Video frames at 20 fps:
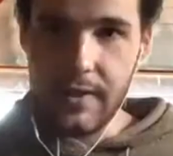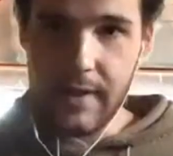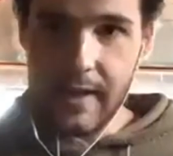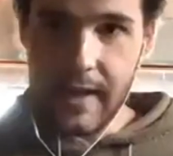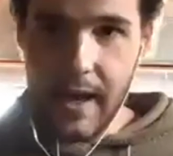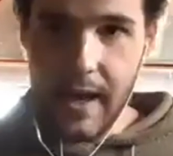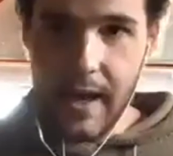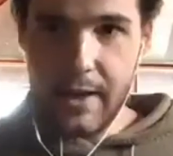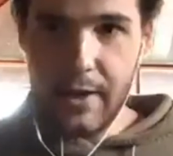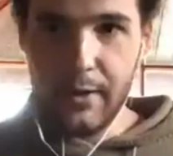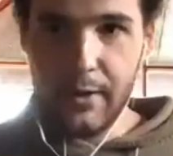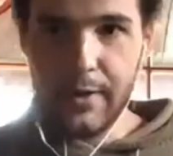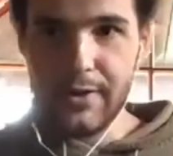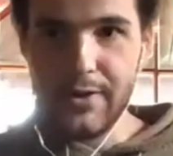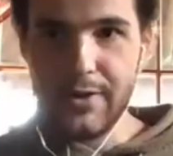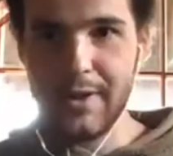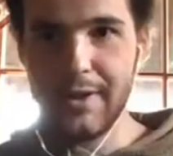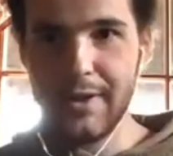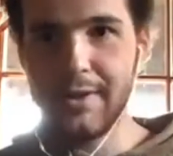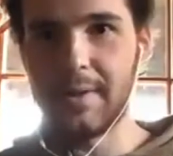audio
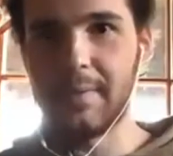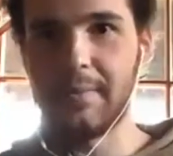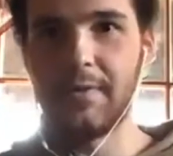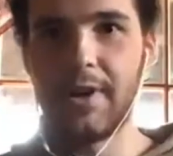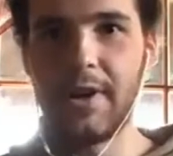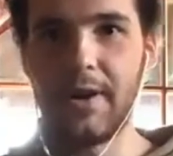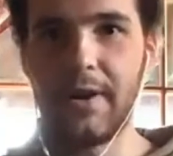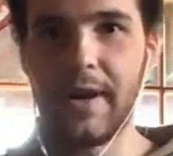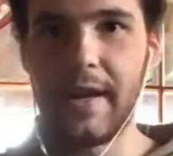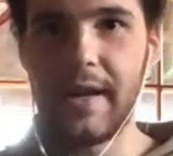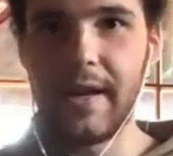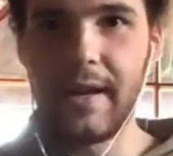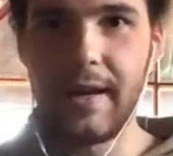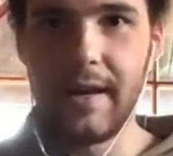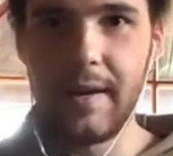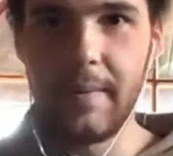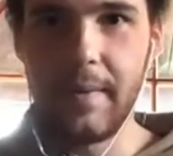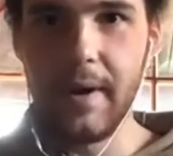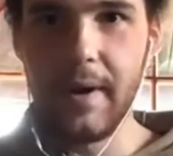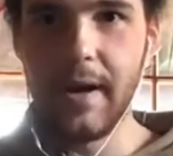listeners, I'm very
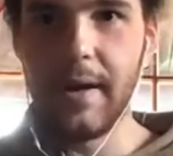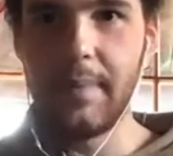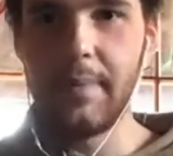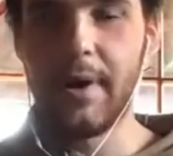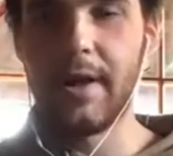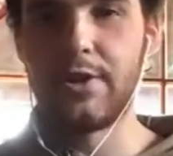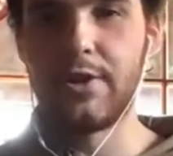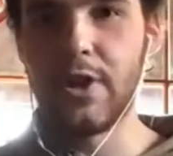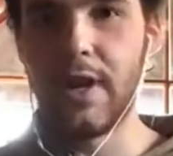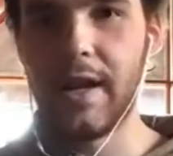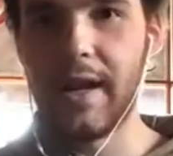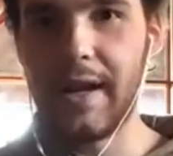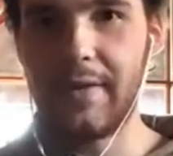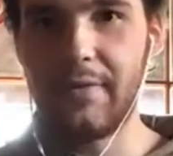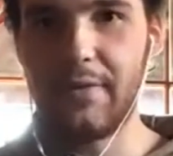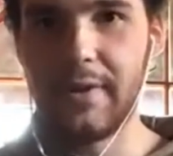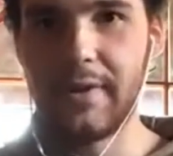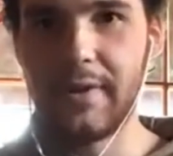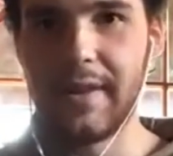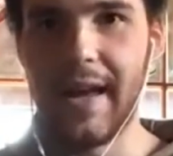apologetic
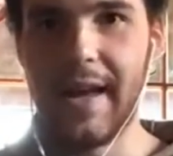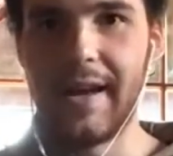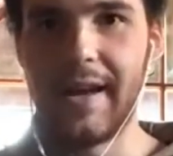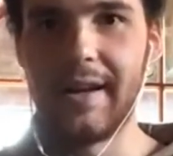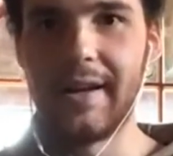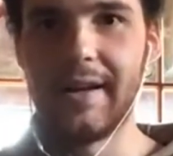for that